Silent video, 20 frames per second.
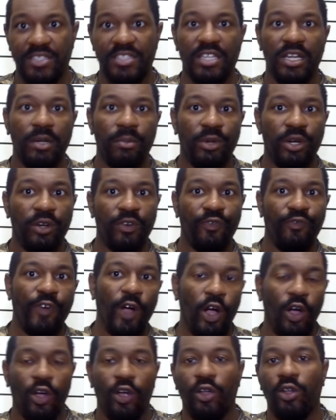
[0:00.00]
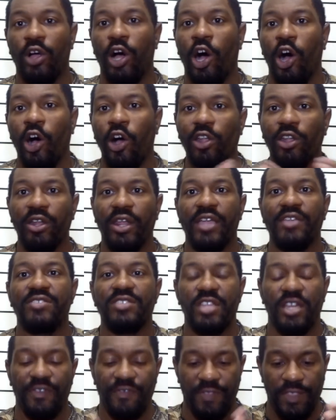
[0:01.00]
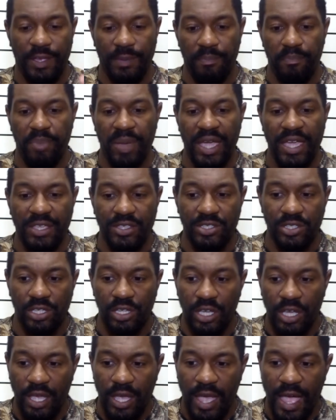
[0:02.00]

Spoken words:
summer, fall, all of that stuff, the baits